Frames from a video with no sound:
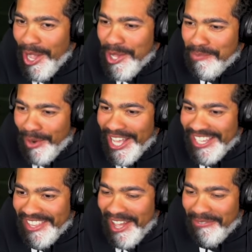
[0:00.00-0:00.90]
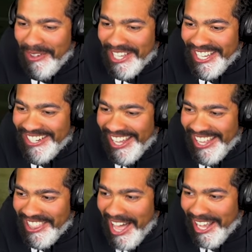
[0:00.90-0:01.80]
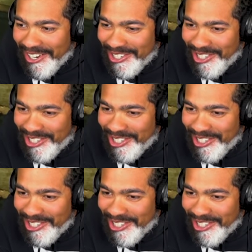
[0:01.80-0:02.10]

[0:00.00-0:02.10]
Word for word: Why are you breaking that fucking uh, locker,